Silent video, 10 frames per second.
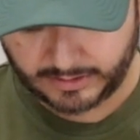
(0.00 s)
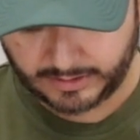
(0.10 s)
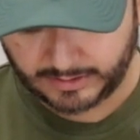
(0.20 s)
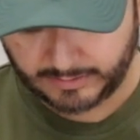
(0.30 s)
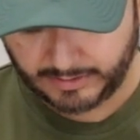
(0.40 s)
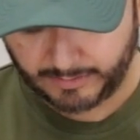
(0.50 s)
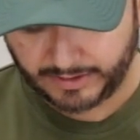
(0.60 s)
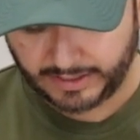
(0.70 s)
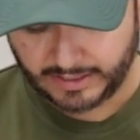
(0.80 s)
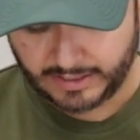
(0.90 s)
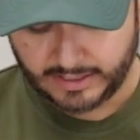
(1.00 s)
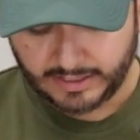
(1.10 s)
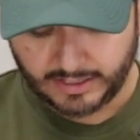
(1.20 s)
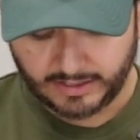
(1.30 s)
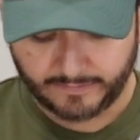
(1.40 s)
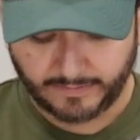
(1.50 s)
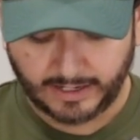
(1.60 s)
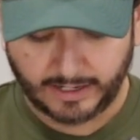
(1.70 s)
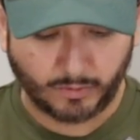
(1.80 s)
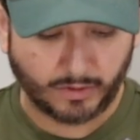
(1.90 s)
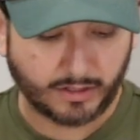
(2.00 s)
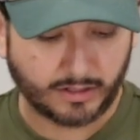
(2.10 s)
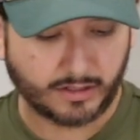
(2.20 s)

a memory of how